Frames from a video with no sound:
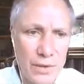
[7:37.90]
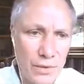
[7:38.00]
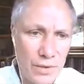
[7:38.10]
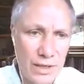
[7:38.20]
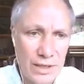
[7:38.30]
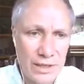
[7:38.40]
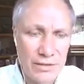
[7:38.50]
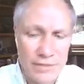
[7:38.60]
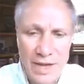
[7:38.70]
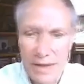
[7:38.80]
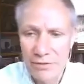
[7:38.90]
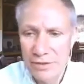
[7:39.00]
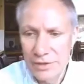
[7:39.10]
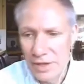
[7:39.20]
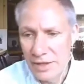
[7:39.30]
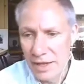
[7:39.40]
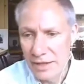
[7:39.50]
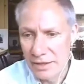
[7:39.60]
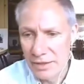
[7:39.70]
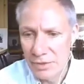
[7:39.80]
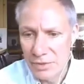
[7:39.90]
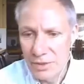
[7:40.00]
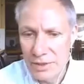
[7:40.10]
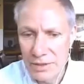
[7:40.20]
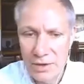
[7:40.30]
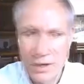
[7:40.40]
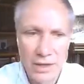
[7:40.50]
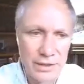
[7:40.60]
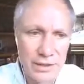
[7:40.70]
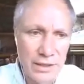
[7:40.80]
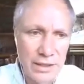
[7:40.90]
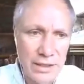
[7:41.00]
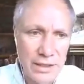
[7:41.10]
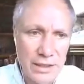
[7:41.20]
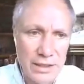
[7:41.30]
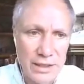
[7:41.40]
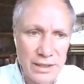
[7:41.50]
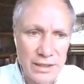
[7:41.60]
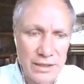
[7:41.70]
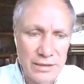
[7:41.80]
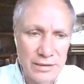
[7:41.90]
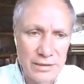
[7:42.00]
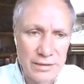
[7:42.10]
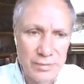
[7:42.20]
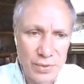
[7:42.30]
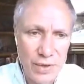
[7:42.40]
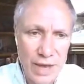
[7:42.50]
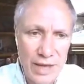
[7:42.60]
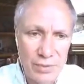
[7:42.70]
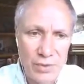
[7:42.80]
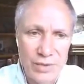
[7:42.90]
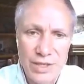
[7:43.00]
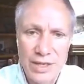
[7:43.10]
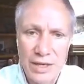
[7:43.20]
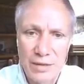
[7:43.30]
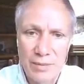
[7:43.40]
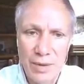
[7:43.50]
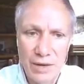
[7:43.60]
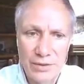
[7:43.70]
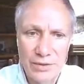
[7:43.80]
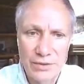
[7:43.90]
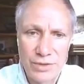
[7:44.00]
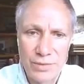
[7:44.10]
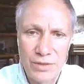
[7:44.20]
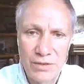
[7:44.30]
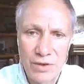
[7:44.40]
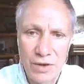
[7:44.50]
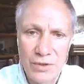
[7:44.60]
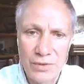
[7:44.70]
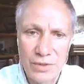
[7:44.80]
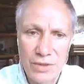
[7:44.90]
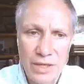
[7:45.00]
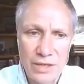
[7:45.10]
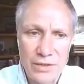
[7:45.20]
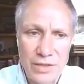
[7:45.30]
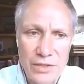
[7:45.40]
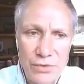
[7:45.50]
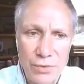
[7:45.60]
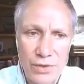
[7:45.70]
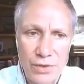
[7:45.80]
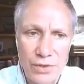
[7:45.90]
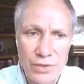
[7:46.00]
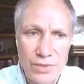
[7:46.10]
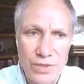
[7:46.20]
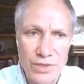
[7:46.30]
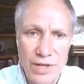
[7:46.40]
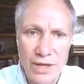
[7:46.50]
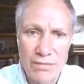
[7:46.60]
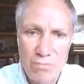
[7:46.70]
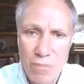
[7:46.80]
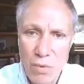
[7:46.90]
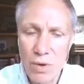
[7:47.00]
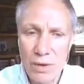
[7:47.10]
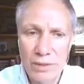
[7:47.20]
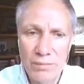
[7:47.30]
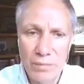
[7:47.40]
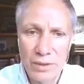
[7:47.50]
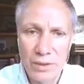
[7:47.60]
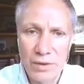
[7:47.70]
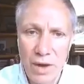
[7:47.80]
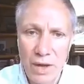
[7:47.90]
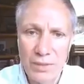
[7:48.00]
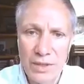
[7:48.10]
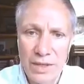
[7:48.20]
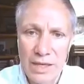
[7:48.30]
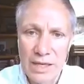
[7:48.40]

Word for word: or if we haven't done that, then we will on uh, at, ProD about the treatment of autoimmune disorders which get more and more common.